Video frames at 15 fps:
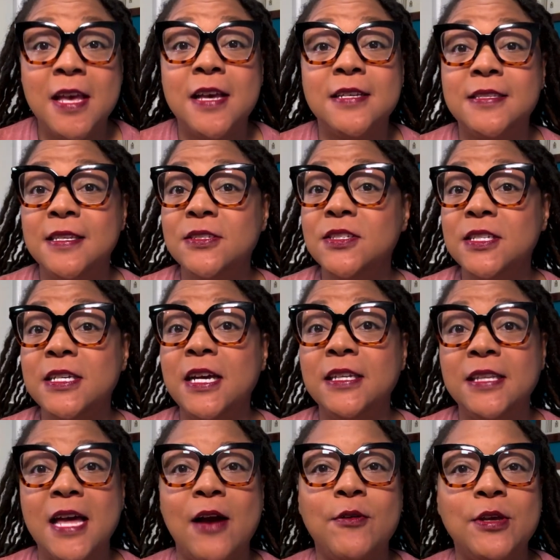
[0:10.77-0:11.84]
essentially
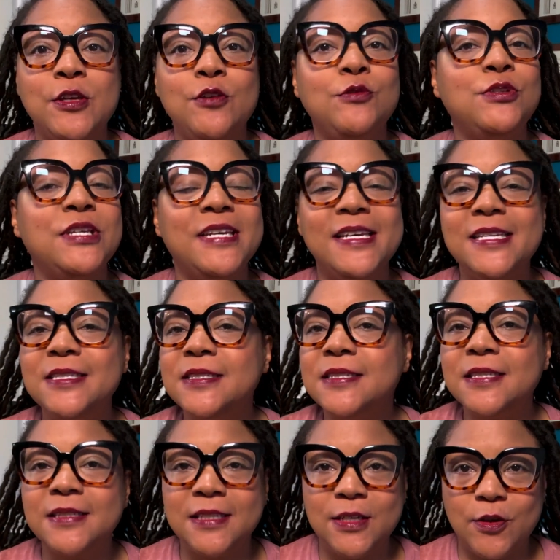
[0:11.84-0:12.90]
allowing you to
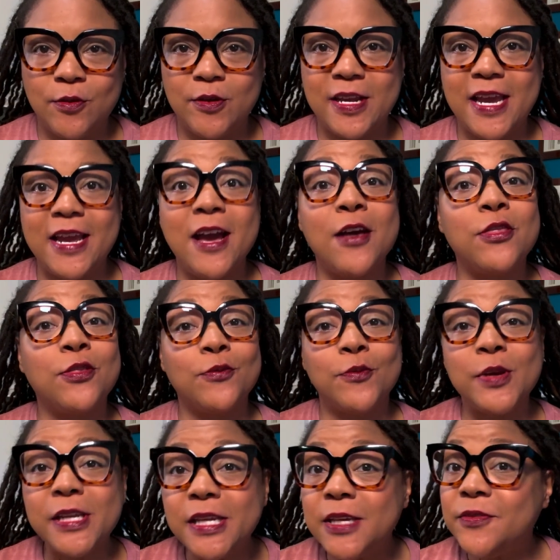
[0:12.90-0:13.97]
instantly create a
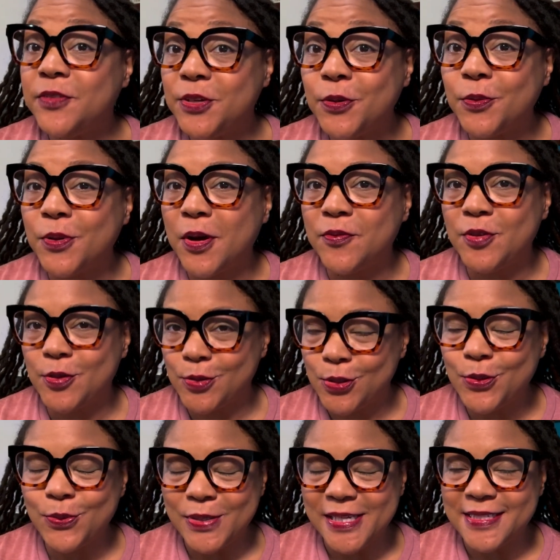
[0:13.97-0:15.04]
three D view of your
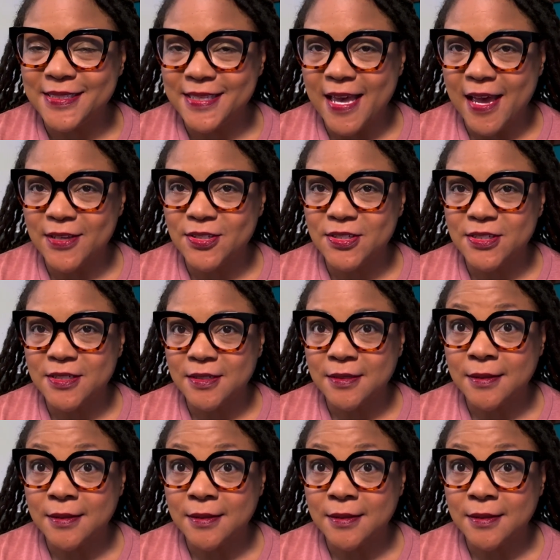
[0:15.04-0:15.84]
two D sketch.